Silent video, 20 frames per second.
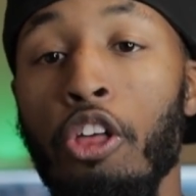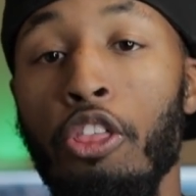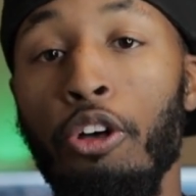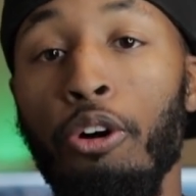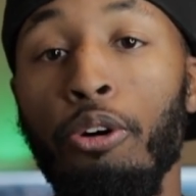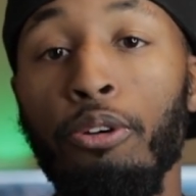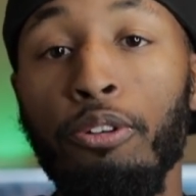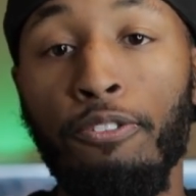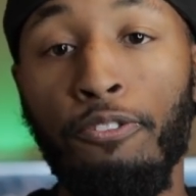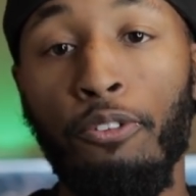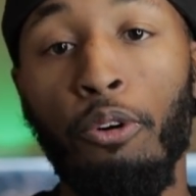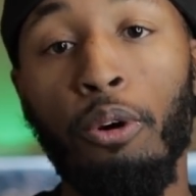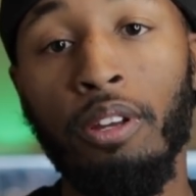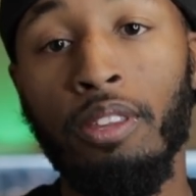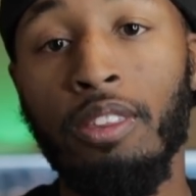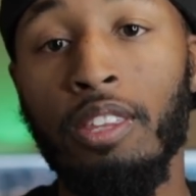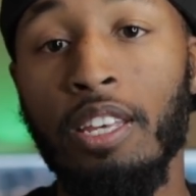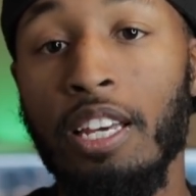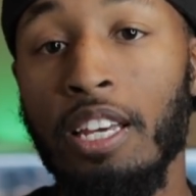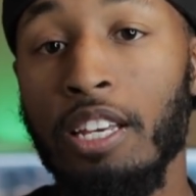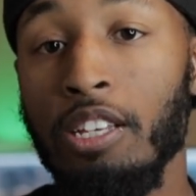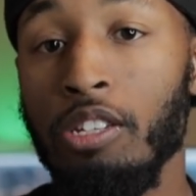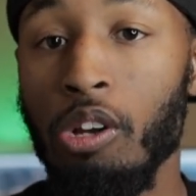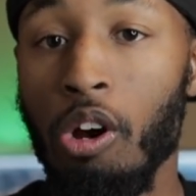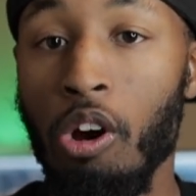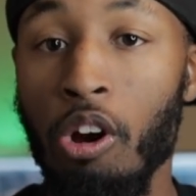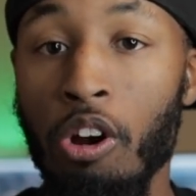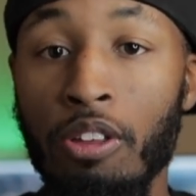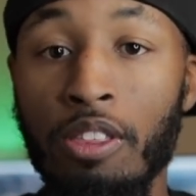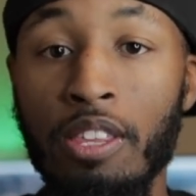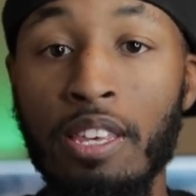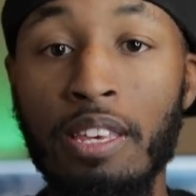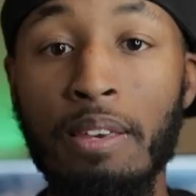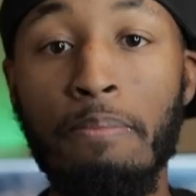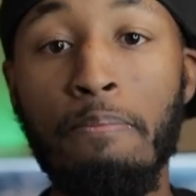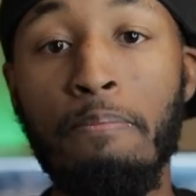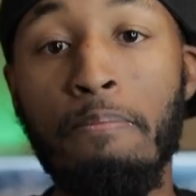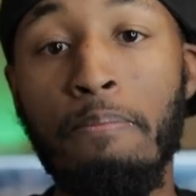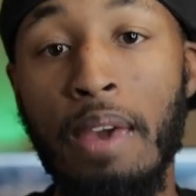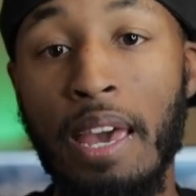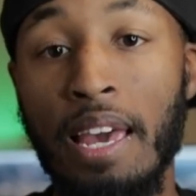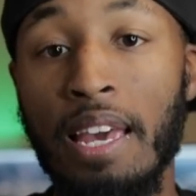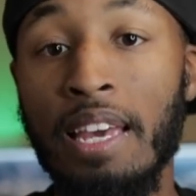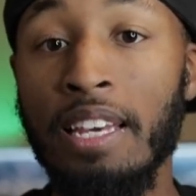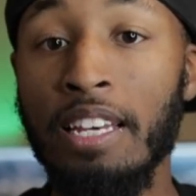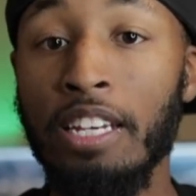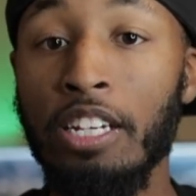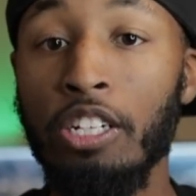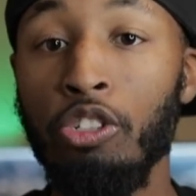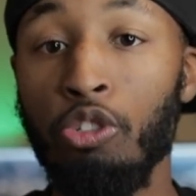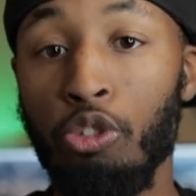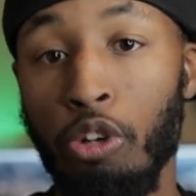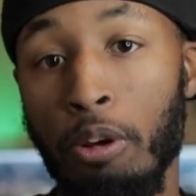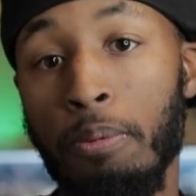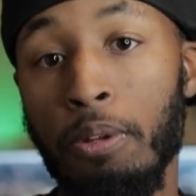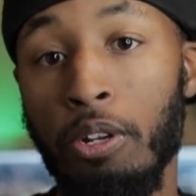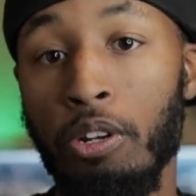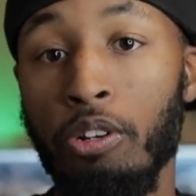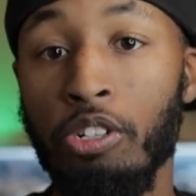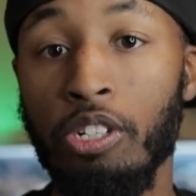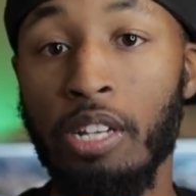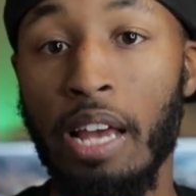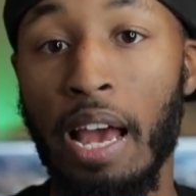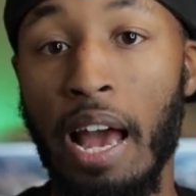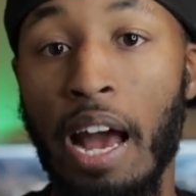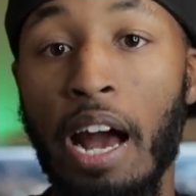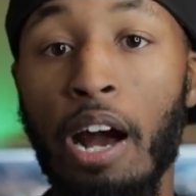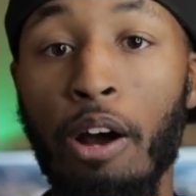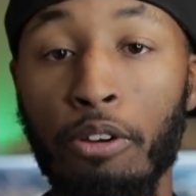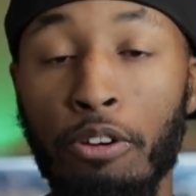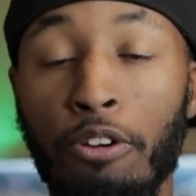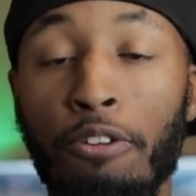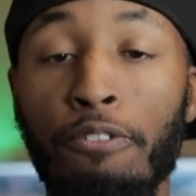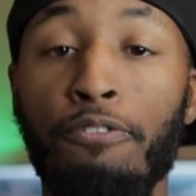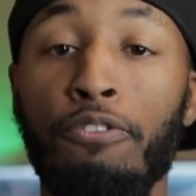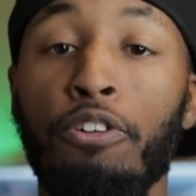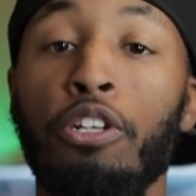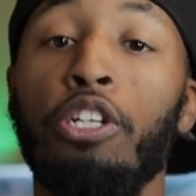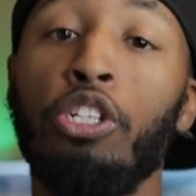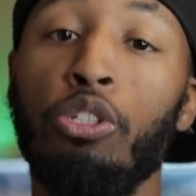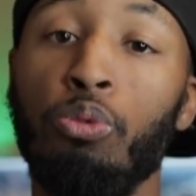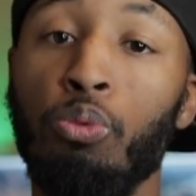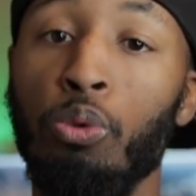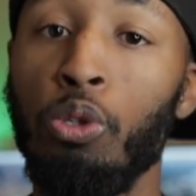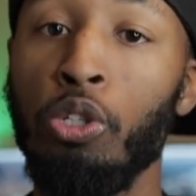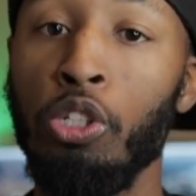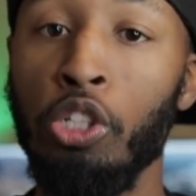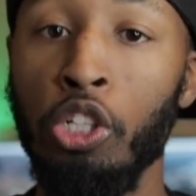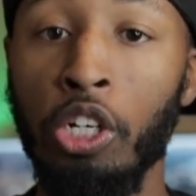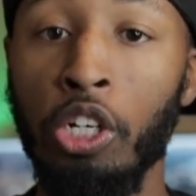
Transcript: Those four things are the main contributors to how your footage will